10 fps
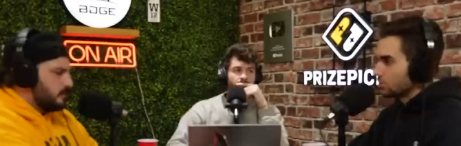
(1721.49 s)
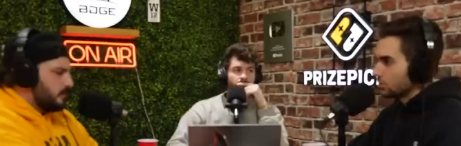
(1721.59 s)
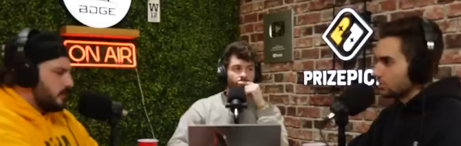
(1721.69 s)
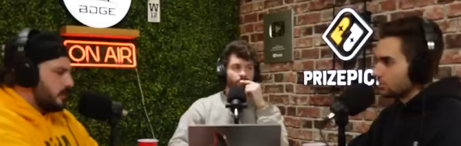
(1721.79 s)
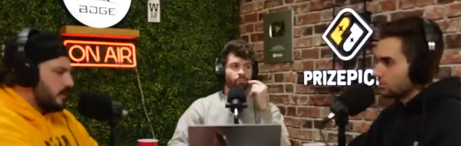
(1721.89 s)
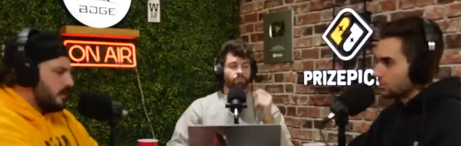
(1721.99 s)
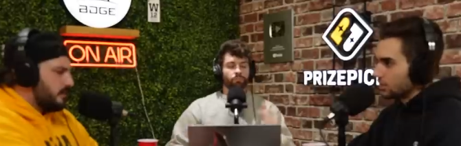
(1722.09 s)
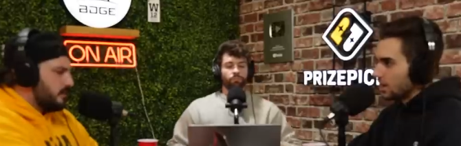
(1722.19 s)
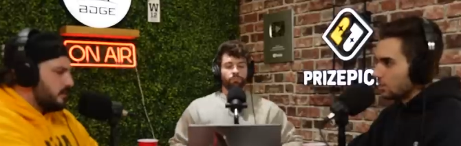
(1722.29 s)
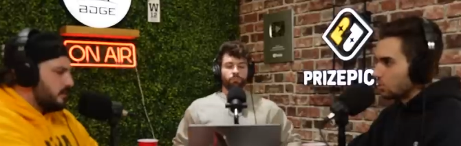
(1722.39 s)
Speaker 1: for the for
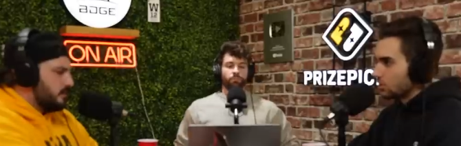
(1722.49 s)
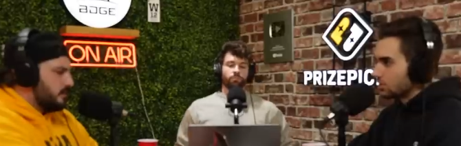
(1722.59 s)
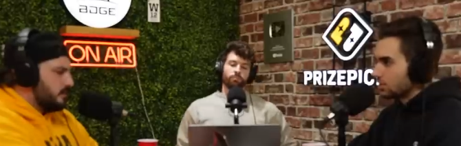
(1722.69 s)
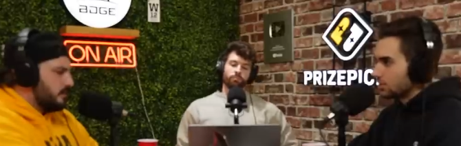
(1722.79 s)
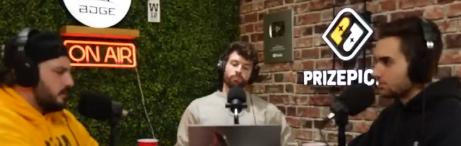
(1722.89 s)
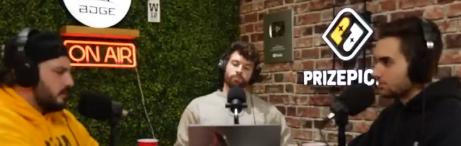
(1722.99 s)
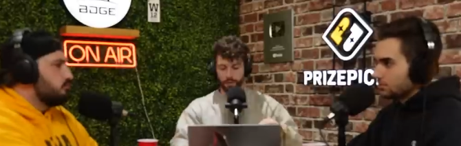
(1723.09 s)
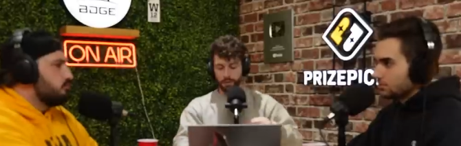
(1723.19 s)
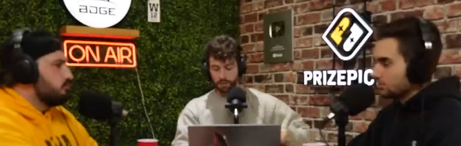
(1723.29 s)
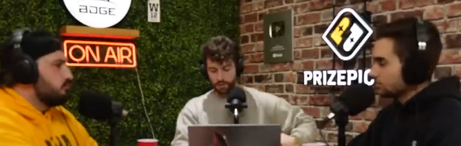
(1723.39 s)
the Cowboys there.
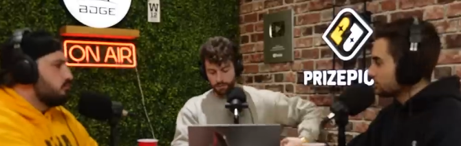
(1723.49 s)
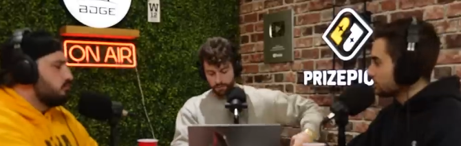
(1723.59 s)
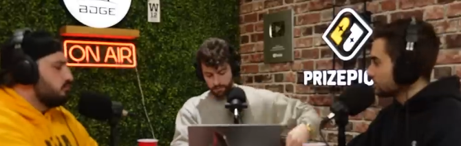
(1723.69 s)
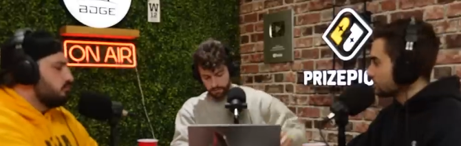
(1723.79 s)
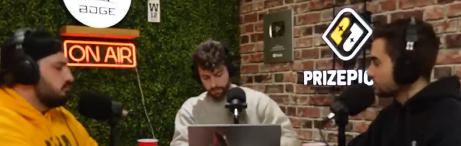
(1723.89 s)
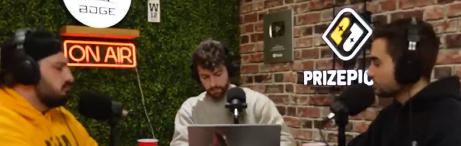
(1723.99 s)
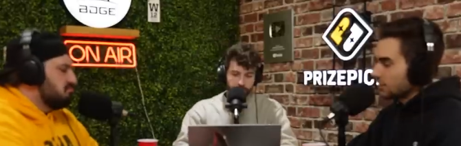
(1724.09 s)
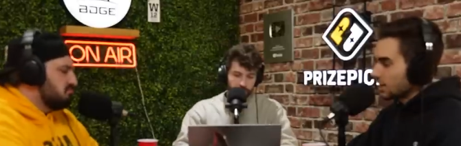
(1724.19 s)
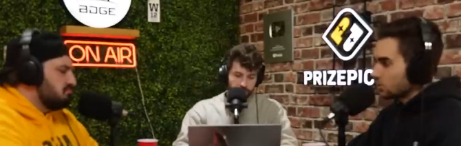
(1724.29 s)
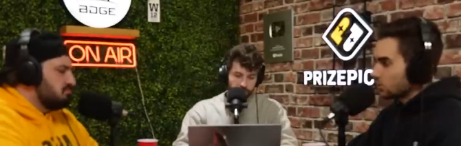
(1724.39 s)
Anything else?
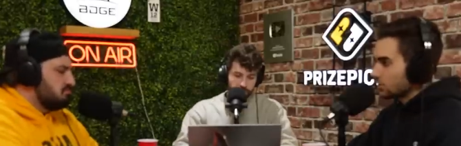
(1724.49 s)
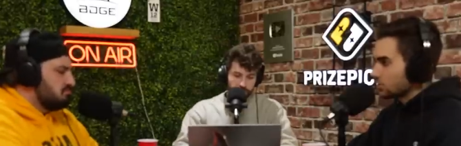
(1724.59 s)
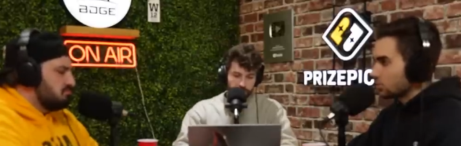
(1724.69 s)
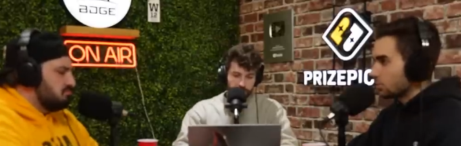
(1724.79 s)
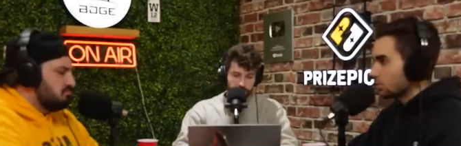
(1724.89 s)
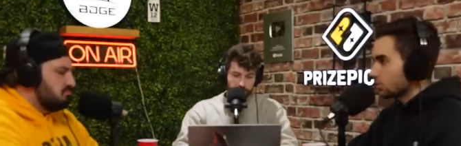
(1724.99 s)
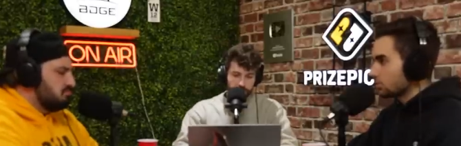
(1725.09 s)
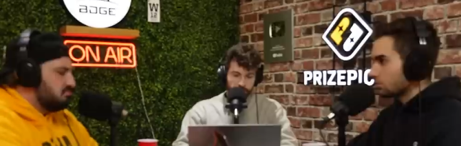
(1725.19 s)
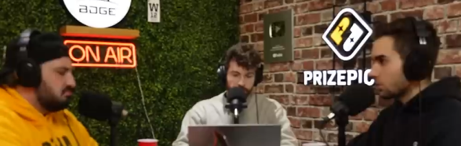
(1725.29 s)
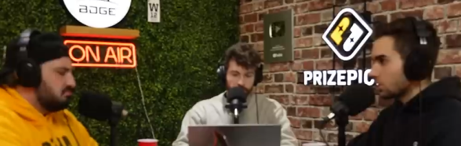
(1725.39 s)
Niners win the Super
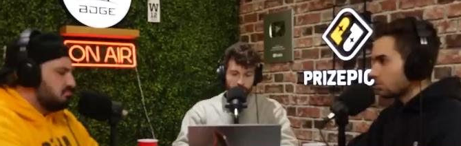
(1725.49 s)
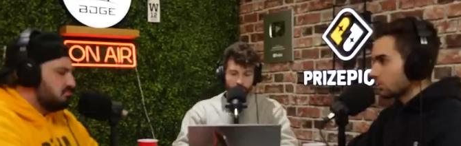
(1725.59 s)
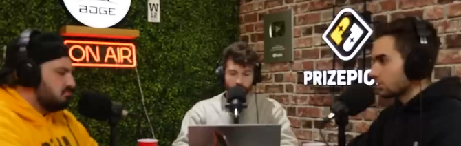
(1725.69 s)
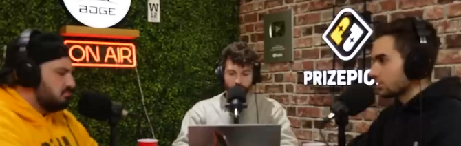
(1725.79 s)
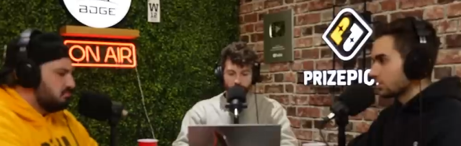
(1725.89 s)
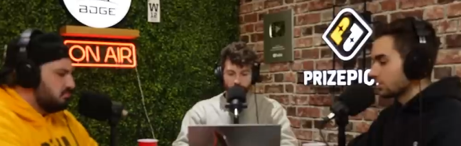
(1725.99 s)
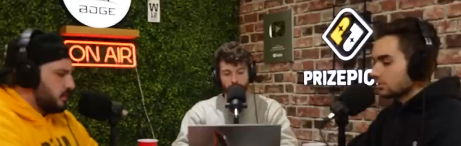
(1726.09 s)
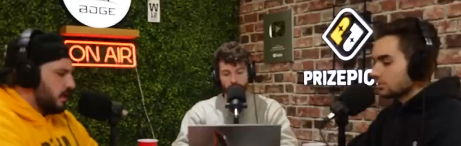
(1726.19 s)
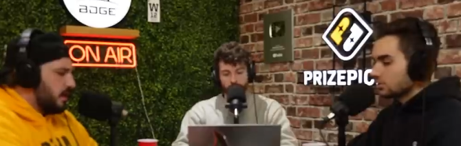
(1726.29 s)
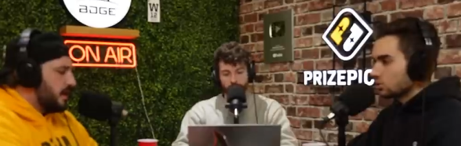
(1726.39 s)
Bowl. Rock Purdy.
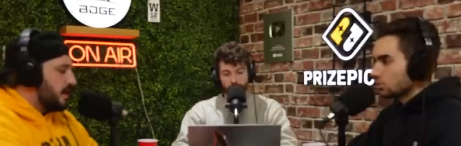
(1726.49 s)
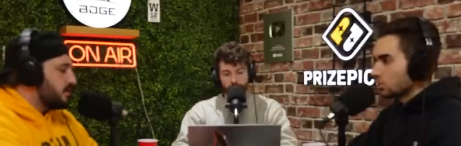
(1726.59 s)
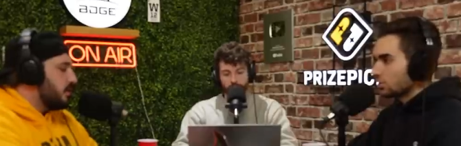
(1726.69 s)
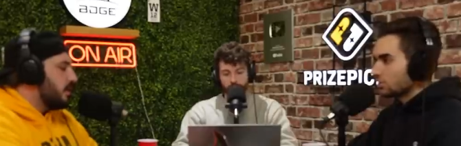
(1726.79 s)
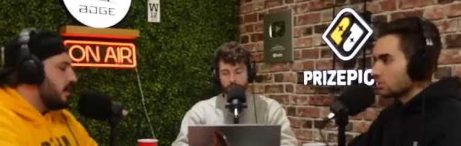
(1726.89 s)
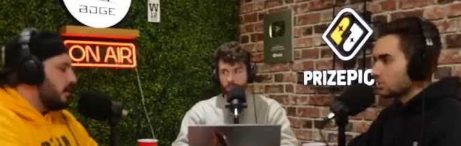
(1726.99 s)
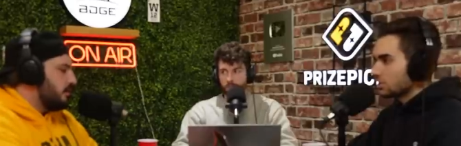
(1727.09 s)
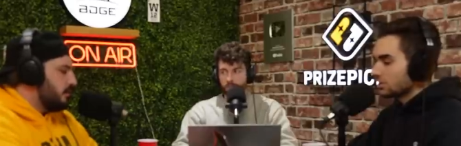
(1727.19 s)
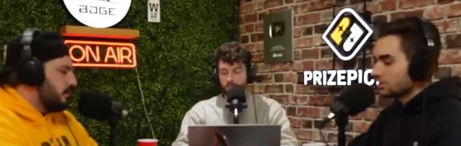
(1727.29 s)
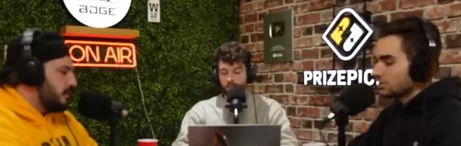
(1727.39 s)
Oh Super yeah, Bowl so uh,
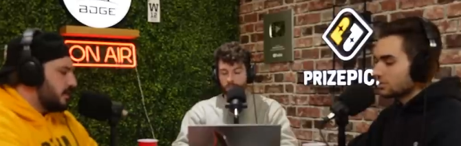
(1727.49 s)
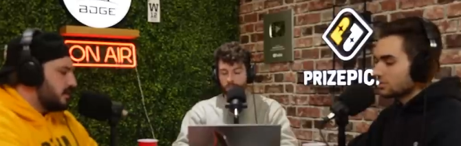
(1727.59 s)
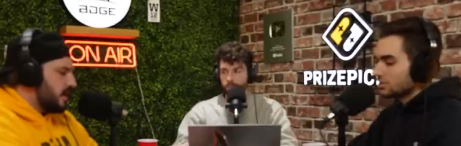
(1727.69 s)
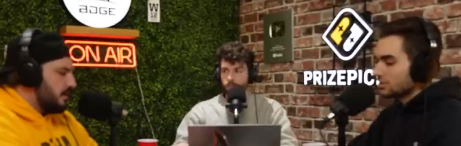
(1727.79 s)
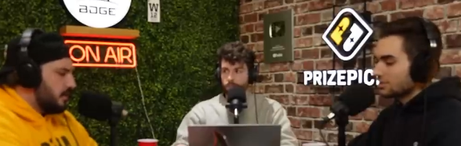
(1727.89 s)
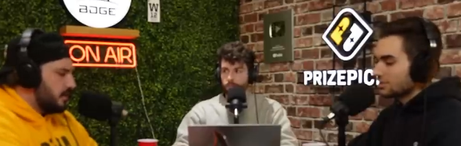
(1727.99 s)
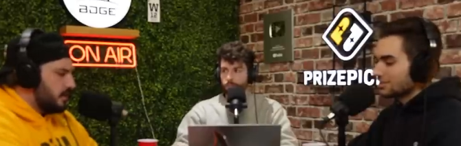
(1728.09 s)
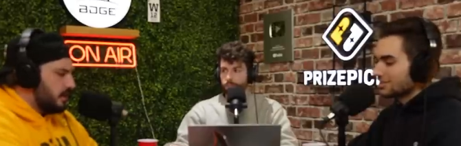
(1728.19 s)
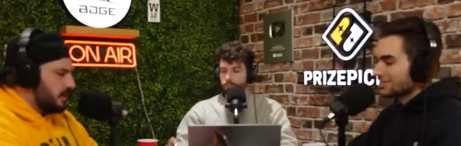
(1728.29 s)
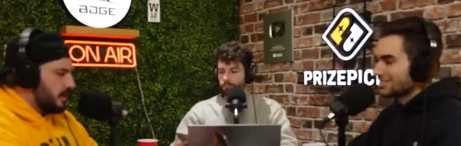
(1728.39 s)
we'll,
Speaker 2: we'll, mention that
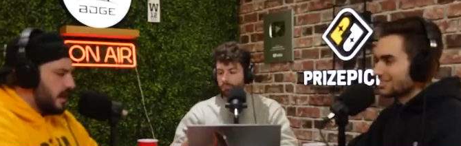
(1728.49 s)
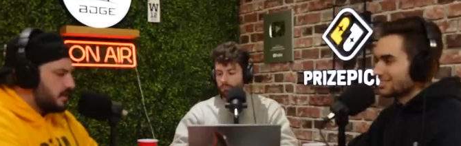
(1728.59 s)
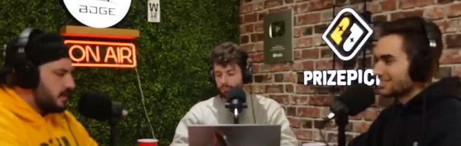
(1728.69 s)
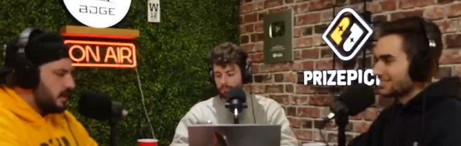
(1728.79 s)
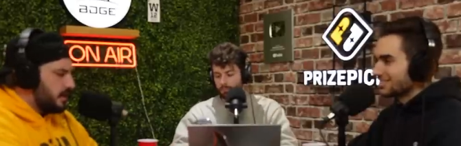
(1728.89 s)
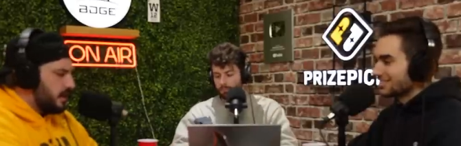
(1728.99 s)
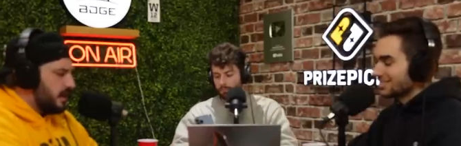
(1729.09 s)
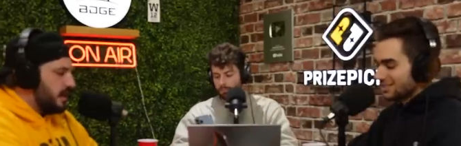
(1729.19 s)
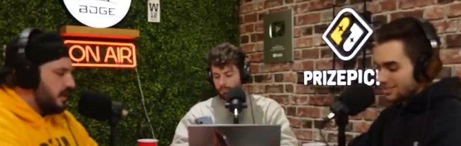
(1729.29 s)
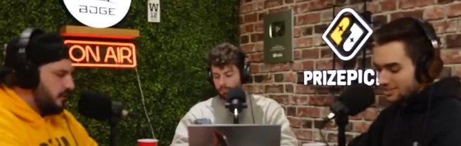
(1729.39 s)
one uh, last thing.
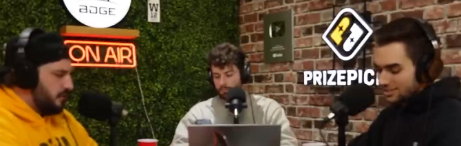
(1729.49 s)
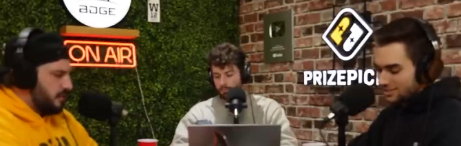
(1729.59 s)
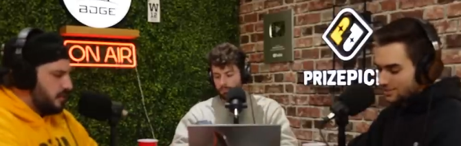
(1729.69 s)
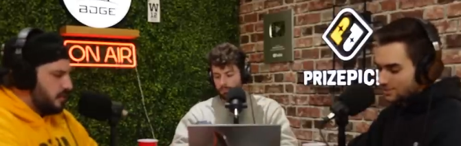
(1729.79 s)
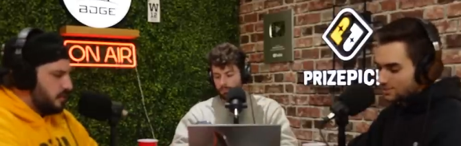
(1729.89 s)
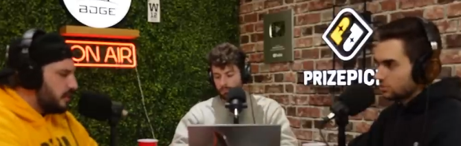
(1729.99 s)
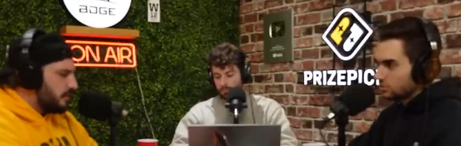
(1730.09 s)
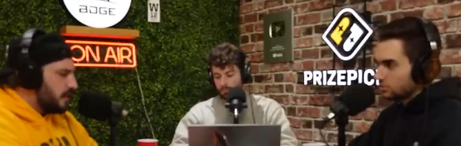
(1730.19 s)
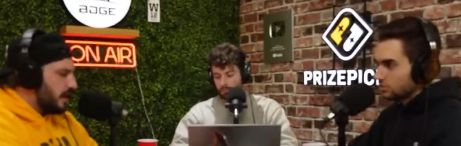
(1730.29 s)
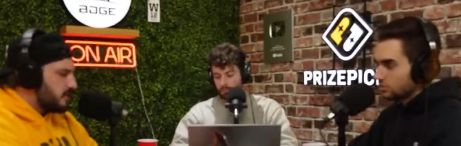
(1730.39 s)
If
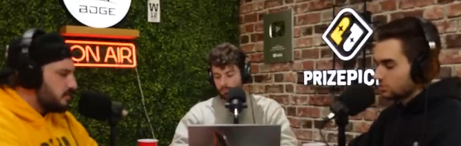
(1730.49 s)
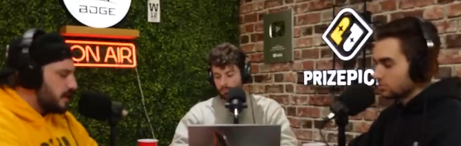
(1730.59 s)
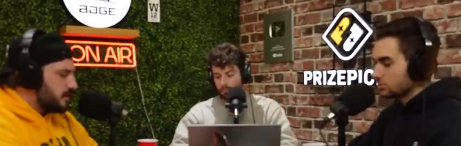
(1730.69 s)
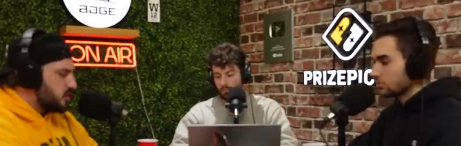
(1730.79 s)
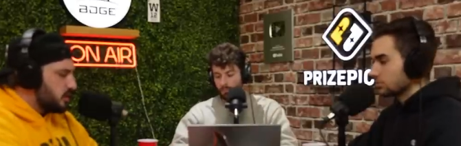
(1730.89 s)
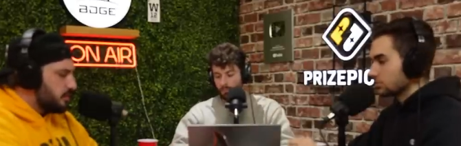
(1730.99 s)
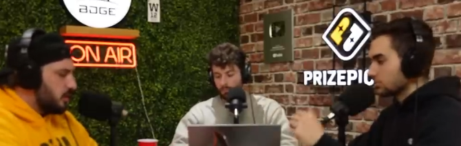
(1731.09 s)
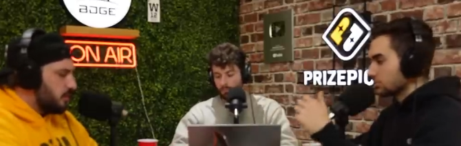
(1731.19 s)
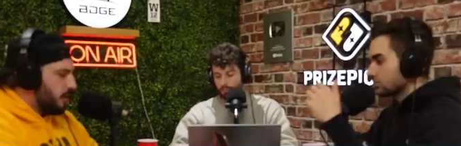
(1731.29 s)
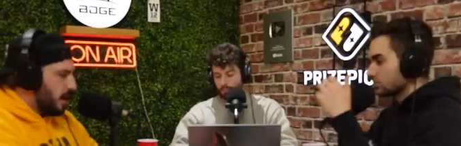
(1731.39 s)
if the Niners make the Super
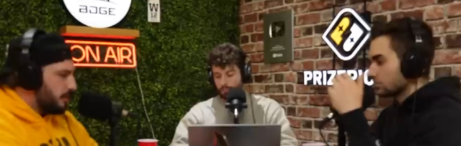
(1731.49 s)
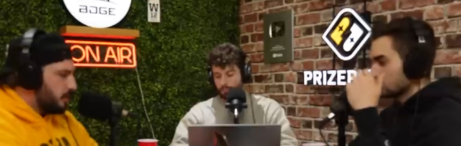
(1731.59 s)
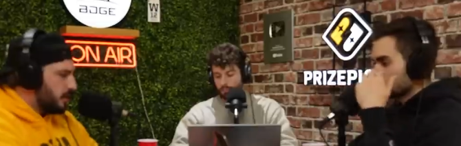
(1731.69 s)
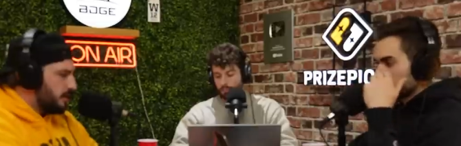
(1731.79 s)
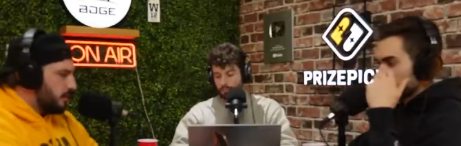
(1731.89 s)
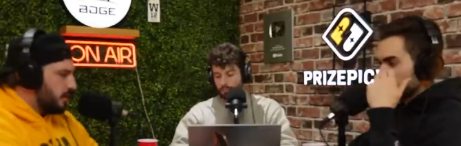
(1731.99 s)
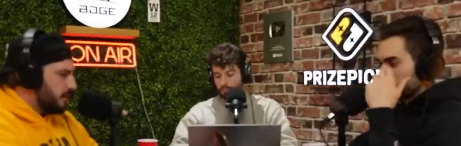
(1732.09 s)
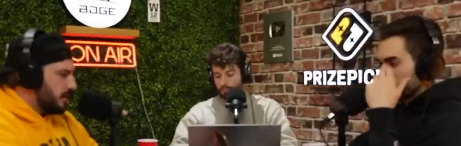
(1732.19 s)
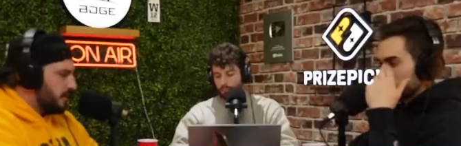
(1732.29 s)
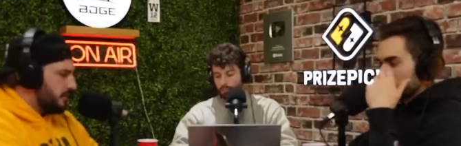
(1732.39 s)
Bowl, Brock Purdy will
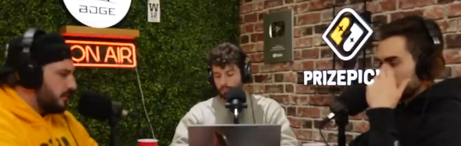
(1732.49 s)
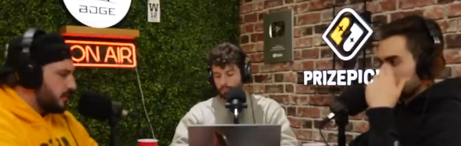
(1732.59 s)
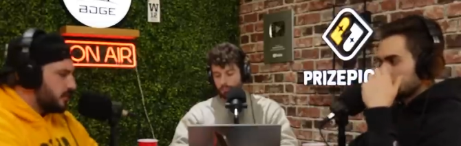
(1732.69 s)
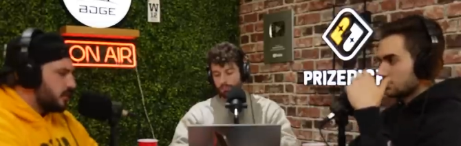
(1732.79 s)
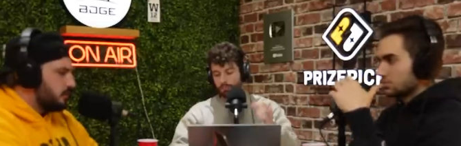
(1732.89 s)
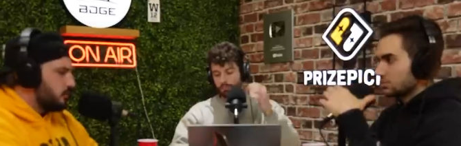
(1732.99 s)
be the first